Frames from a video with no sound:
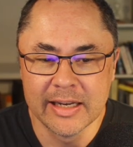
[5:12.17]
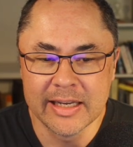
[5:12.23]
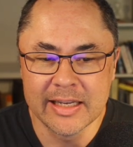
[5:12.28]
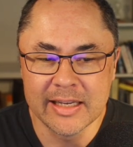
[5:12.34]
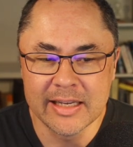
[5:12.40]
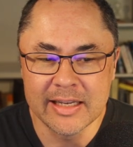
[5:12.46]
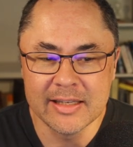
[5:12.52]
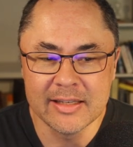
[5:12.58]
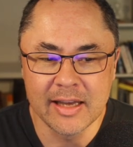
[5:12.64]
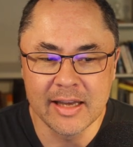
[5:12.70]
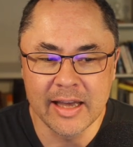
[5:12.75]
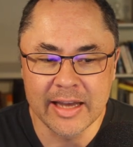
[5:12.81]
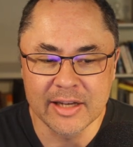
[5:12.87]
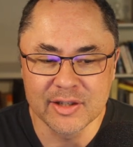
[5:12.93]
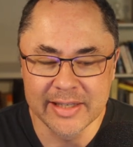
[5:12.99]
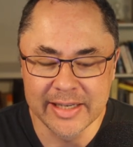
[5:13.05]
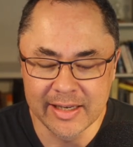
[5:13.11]
he
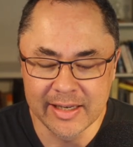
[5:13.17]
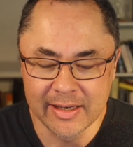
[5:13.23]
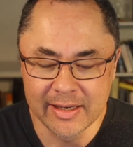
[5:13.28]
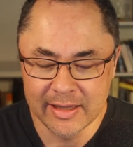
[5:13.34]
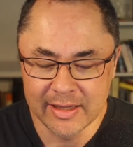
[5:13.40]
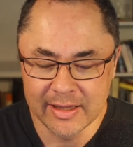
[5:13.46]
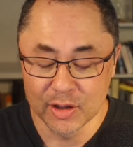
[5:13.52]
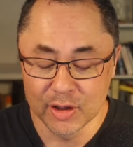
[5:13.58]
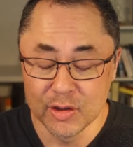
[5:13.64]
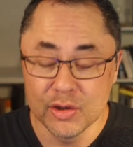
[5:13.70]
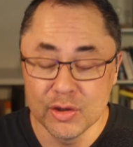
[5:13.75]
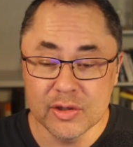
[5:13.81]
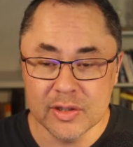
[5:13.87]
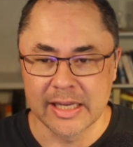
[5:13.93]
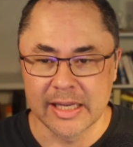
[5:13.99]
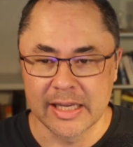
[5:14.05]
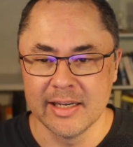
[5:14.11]
actually, in the
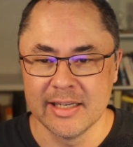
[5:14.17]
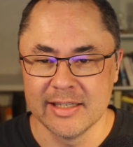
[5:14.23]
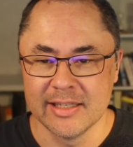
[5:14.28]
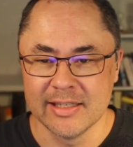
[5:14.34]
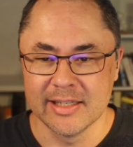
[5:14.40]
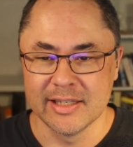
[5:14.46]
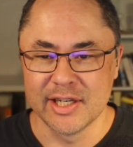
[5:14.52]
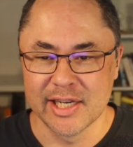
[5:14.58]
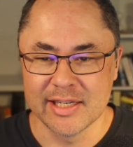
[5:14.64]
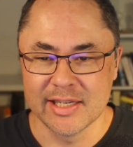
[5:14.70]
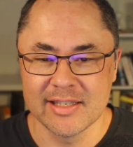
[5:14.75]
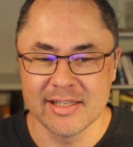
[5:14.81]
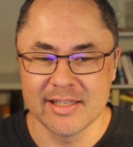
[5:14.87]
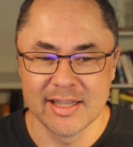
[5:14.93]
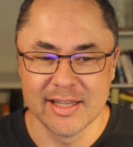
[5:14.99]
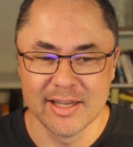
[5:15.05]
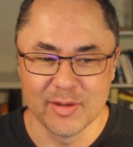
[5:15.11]
newsletter, he suggests
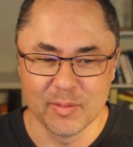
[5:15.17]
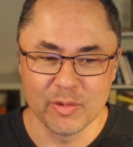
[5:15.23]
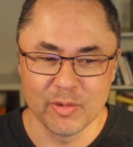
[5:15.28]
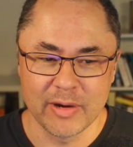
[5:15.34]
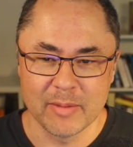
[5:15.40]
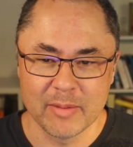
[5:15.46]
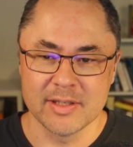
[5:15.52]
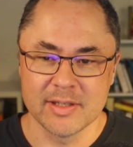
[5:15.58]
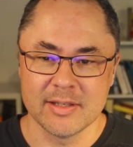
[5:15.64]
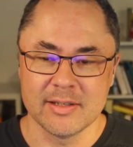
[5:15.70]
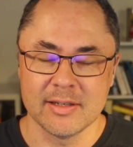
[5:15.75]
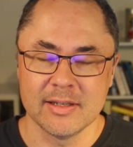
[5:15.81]
that perhaps,